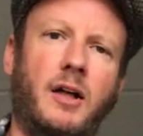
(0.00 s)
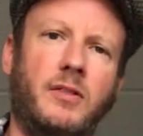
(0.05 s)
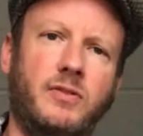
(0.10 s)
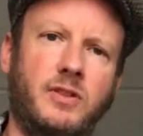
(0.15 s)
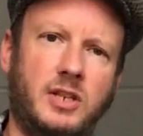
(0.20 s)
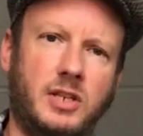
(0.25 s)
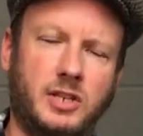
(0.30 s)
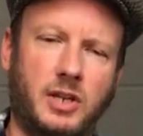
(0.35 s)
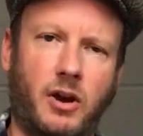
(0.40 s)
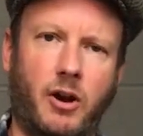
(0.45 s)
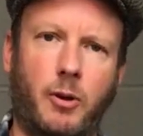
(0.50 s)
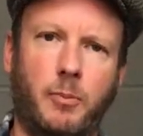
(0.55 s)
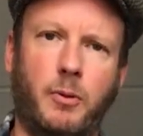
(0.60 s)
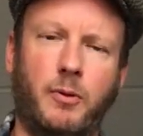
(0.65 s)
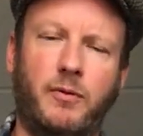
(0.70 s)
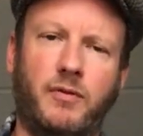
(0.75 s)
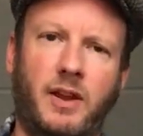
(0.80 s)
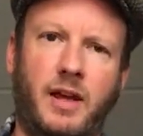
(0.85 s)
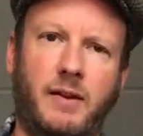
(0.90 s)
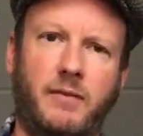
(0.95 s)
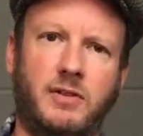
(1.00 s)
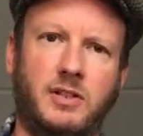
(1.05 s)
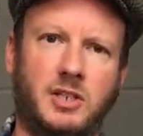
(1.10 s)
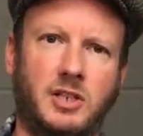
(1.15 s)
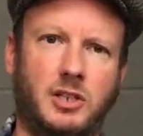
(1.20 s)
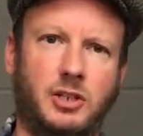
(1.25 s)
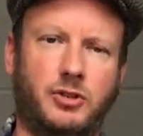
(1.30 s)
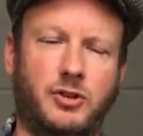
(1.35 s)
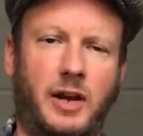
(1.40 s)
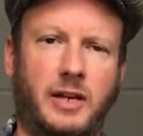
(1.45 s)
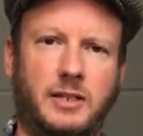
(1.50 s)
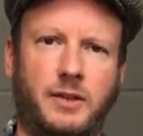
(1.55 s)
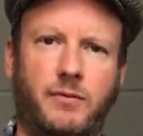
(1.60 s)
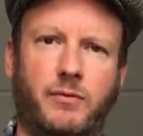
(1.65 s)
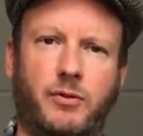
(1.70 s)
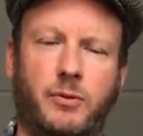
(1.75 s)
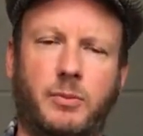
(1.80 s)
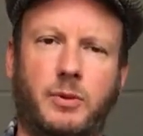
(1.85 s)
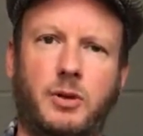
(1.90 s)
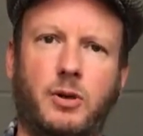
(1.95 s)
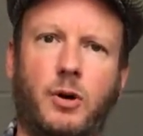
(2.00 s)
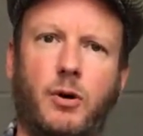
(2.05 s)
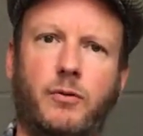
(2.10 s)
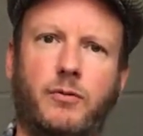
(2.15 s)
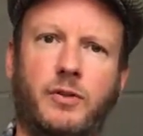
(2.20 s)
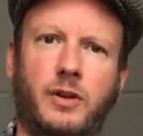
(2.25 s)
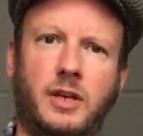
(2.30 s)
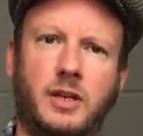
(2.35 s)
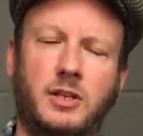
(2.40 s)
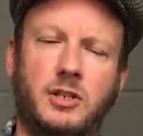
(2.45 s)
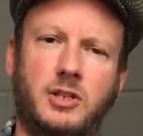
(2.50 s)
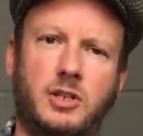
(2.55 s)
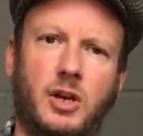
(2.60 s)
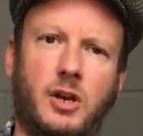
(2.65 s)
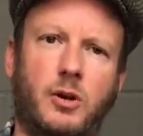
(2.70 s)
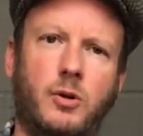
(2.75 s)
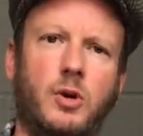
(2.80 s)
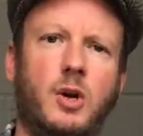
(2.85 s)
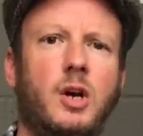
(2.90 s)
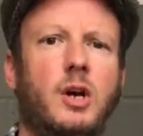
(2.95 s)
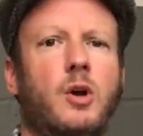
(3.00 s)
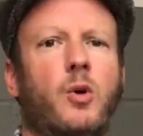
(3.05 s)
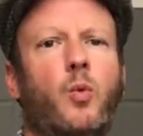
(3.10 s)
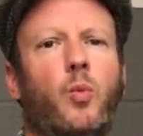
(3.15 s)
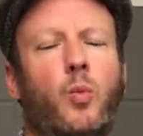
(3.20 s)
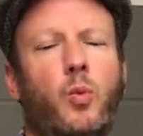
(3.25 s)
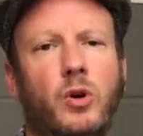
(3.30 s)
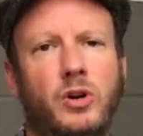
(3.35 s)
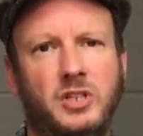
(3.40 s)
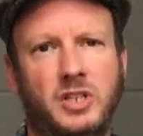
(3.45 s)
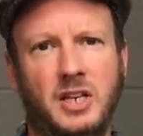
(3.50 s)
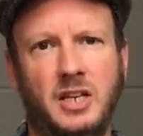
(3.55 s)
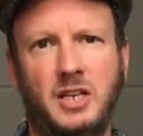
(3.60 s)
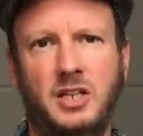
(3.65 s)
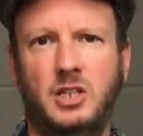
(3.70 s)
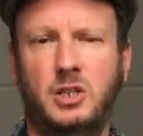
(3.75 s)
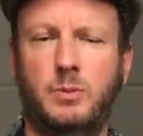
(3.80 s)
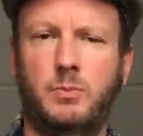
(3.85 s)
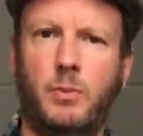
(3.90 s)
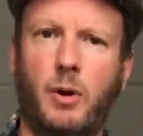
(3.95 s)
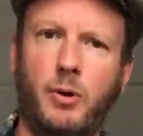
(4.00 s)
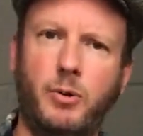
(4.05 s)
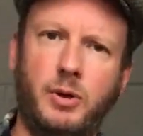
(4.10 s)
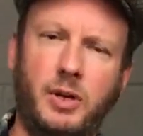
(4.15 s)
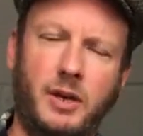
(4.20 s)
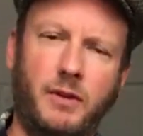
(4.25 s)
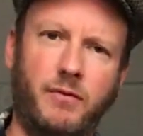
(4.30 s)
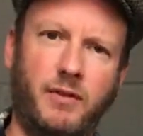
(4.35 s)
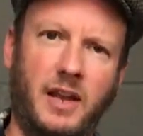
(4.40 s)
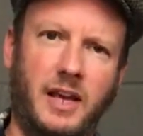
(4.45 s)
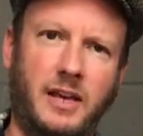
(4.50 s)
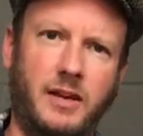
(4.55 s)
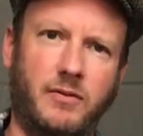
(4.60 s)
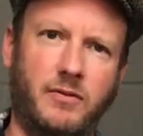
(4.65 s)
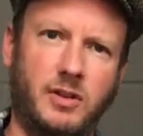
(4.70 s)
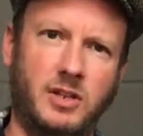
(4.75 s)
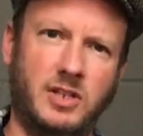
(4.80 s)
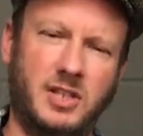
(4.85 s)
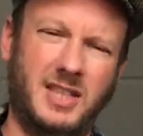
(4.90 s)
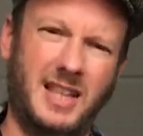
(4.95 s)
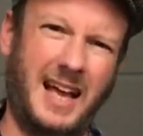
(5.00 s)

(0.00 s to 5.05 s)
undesirable flavours extracting from the coffee, so woody, smoky flavours,